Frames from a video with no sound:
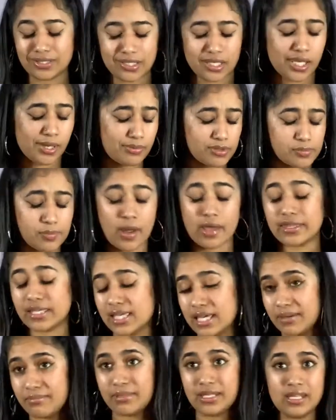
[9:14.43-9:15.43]
he was probably
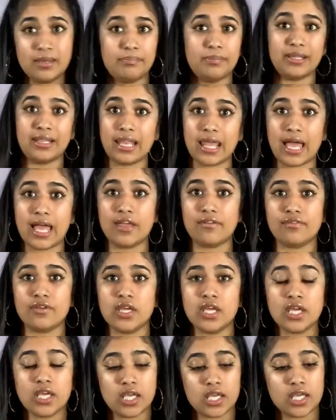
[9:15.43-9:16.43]
coming up in life.
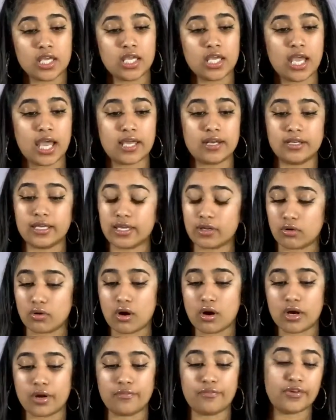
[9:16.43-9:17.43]
He had a ghetto
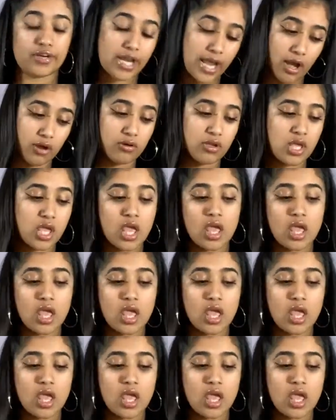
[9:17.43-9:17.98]
car for now.